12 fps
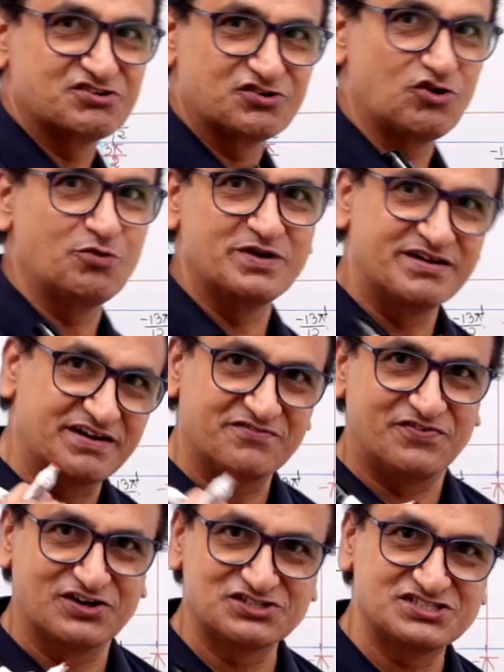trigonometric
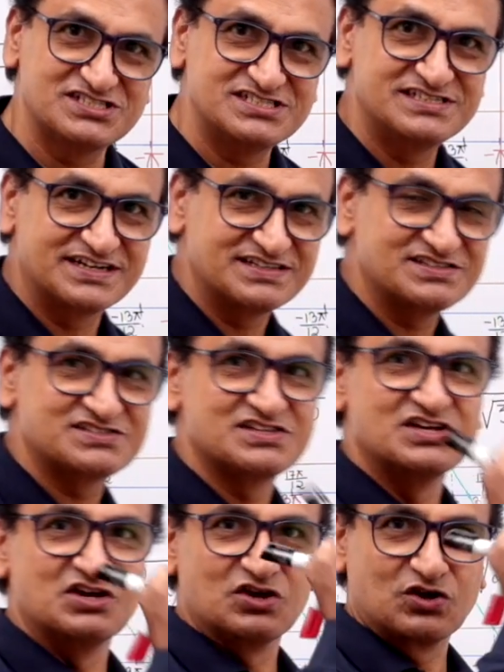functions, that is